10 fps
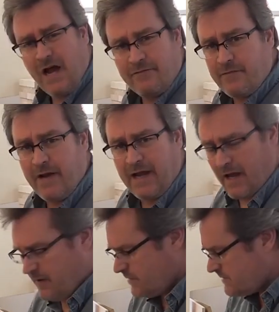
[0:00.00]
got from my
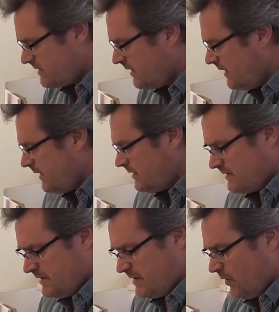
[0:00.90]
house,
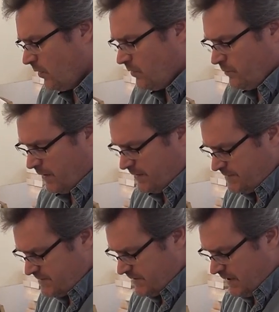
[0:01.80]
the old
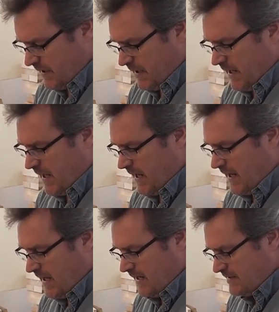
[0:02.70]
ones,
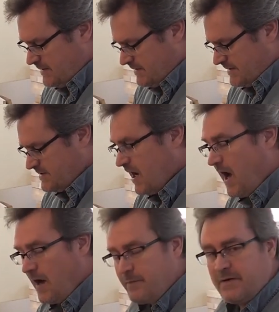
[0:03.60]
and the
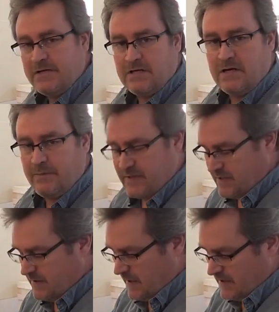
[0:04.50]
top is going to
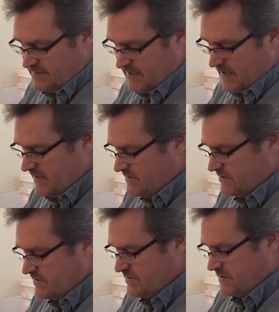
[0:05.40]
be 10
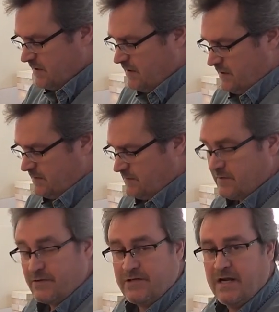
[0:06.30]
inches tall,
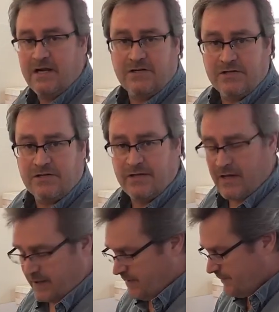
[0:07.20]
or 10 inches
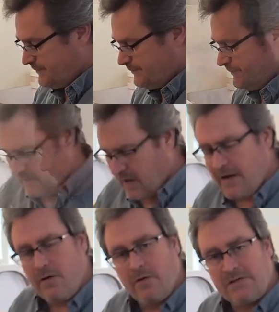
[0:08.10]
thick.
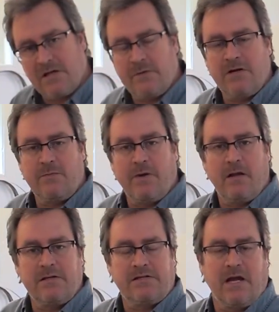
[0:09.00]
I know some of you are
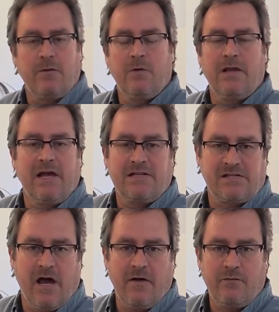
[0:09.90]
probably saying, well, that
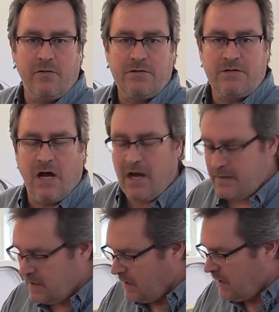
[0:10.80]
softwood,
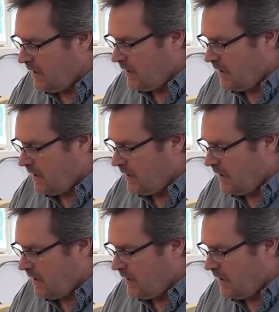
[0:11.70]
John,